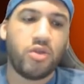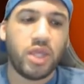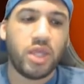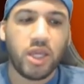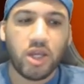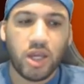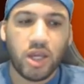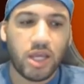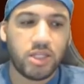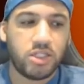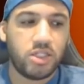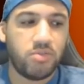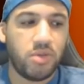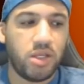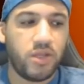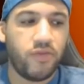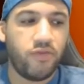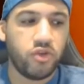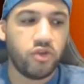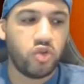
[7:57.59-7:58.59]
Thank you guys so
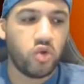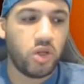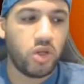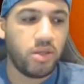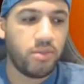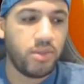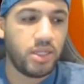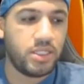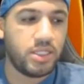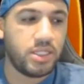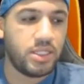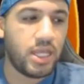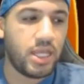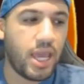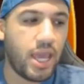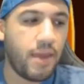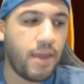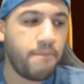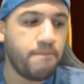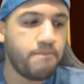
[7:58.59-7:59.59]
much for joining me
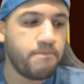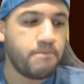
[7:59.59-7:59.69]
today.